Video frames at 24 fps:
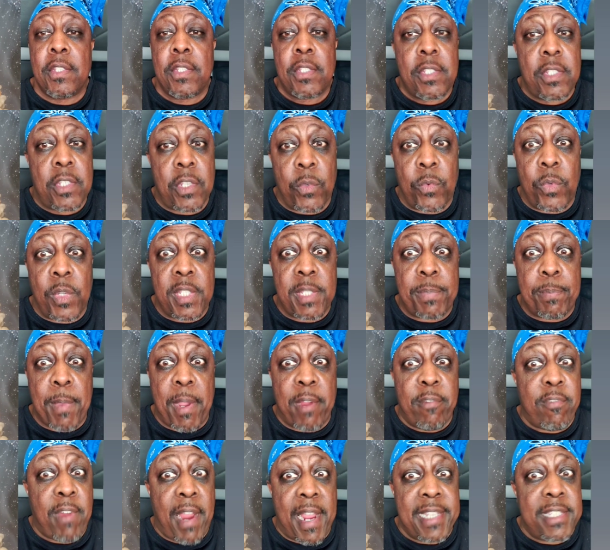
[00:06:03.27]
So once
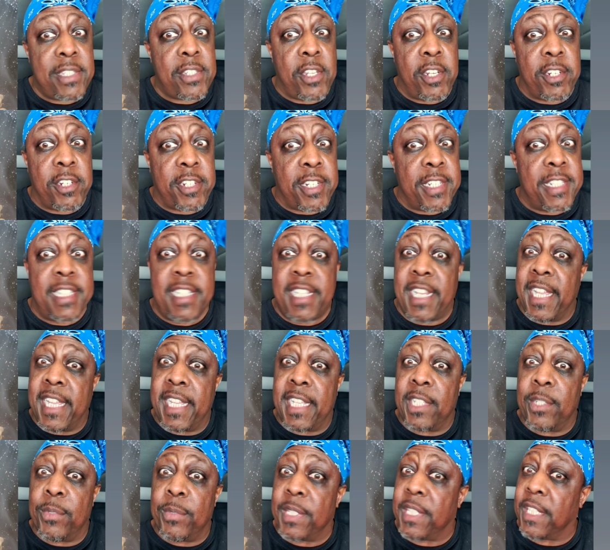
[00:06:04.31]
my rice cooker
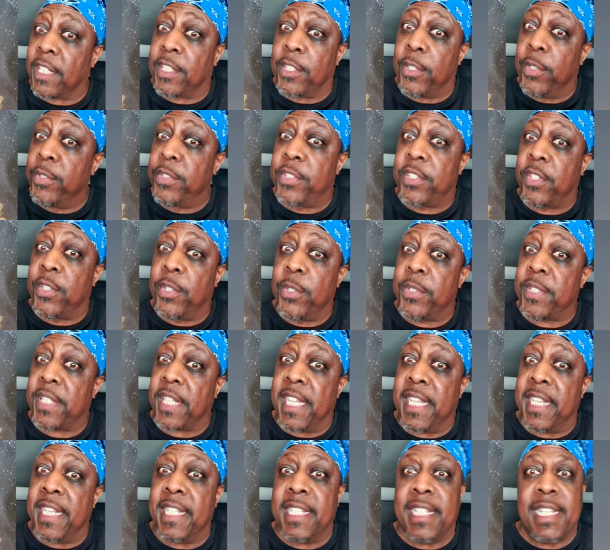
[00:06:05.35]
dinged with the couscous
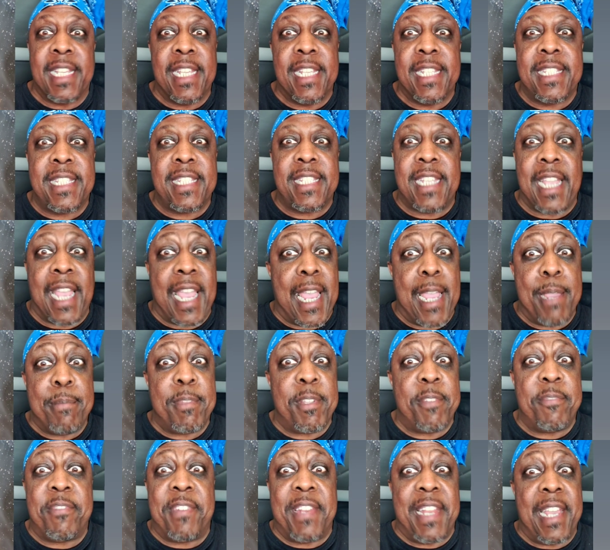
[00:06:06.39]
in it, it's time
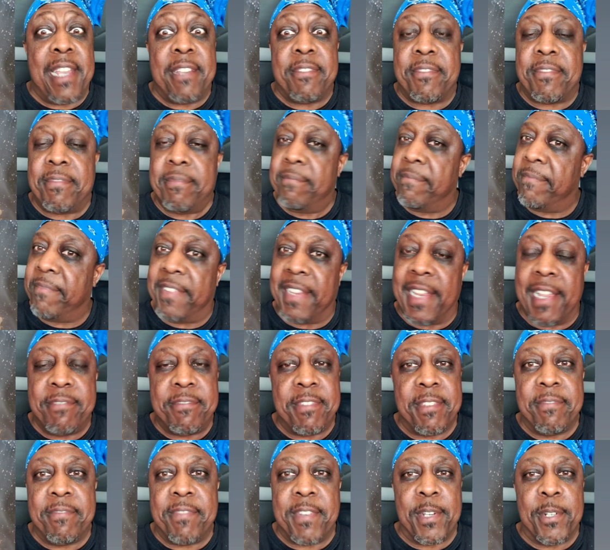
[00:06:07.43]
to fluff.
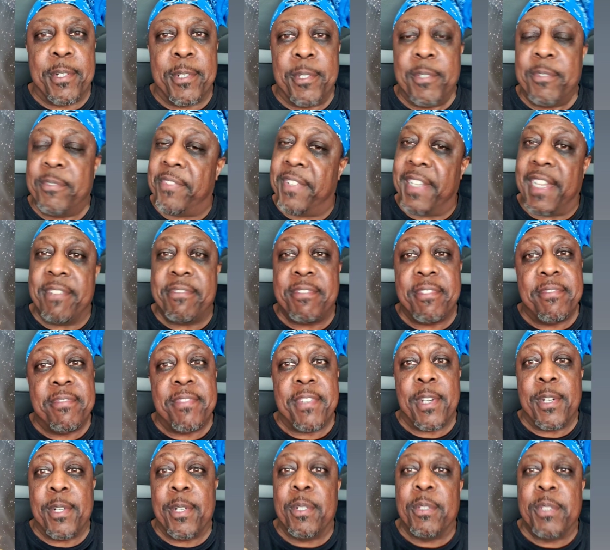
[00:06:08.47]
Fluff and fold, fluff and
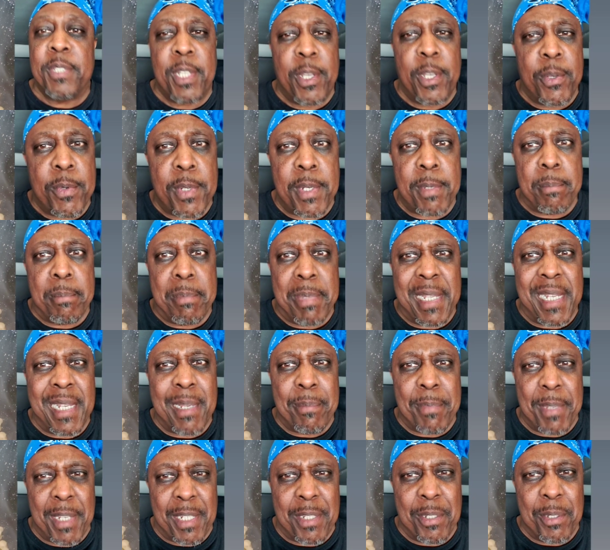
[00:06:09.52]
fold. You don't want to beat
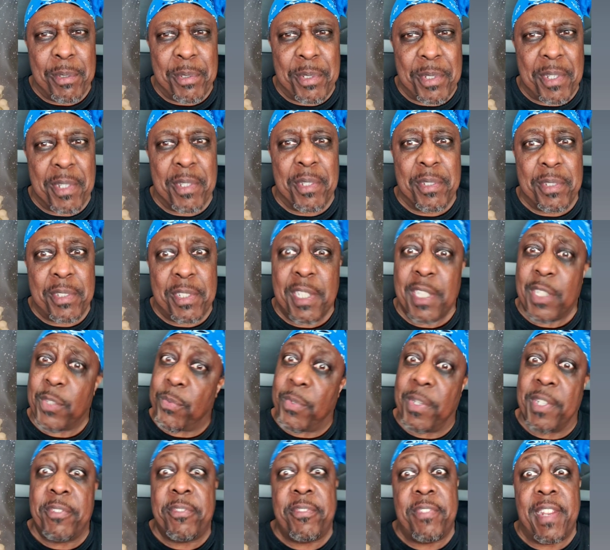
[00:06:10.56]
up your couscous, you just
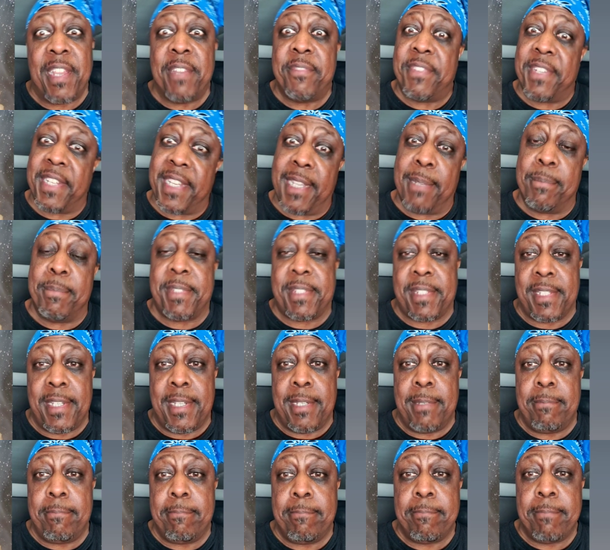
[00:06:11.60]
want to fluff it up
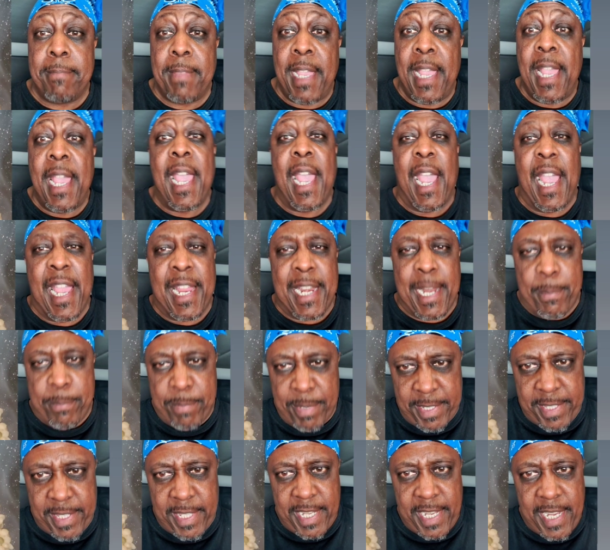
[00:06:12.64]
some. And I
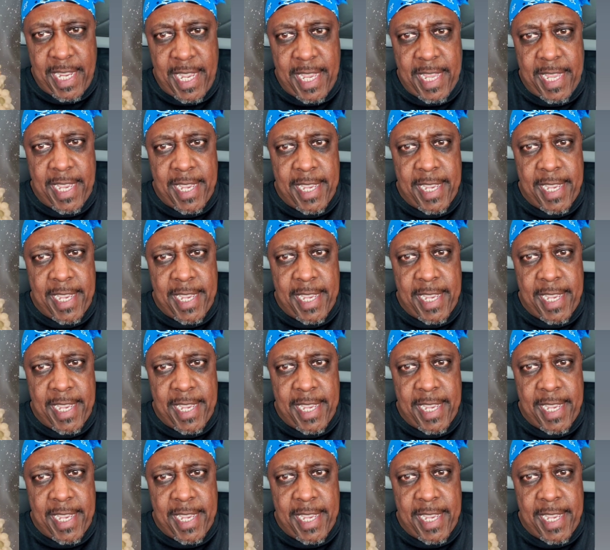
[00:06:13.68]
put the